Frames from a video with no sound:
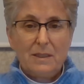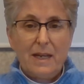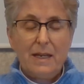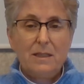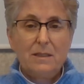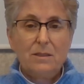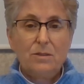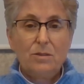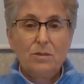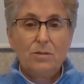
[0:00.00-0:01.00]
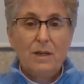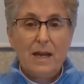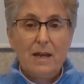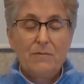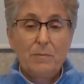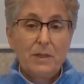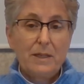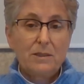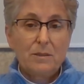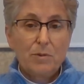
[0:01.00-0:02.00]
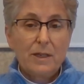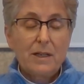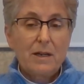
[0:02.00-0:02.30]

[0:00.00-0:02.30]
and to have a place to bring